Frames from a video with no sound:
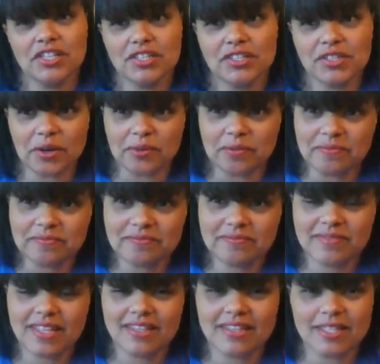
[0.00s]
So
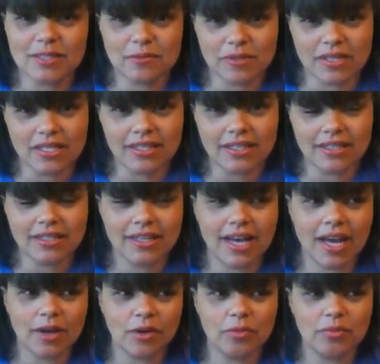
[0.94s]
this week,
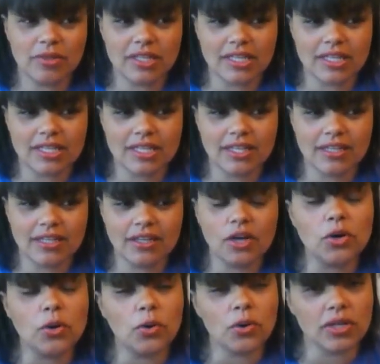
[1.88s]
I will be eating
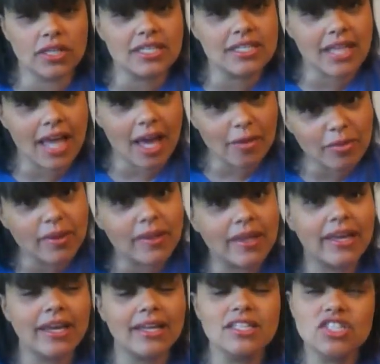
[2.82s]
according to that
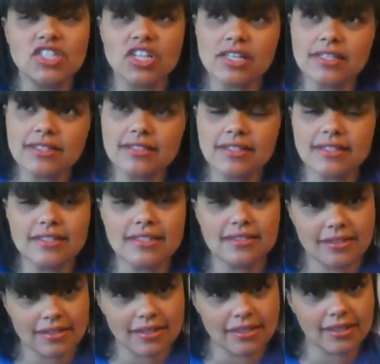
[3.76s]
plan just to
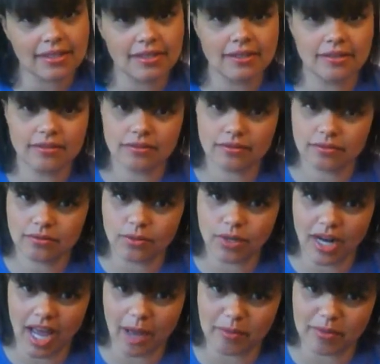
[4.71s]
see
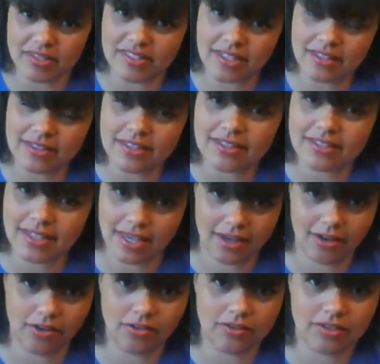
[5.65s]
what happens on the
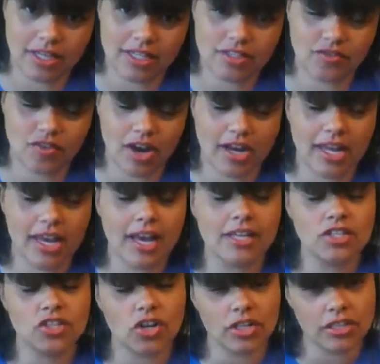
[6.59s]
scale next Friday.
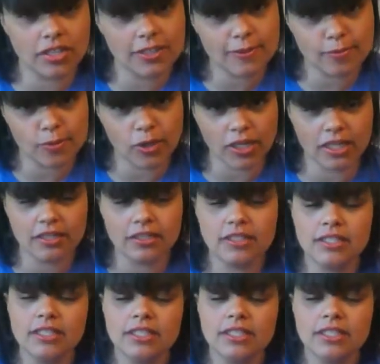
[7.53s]
I started this morning.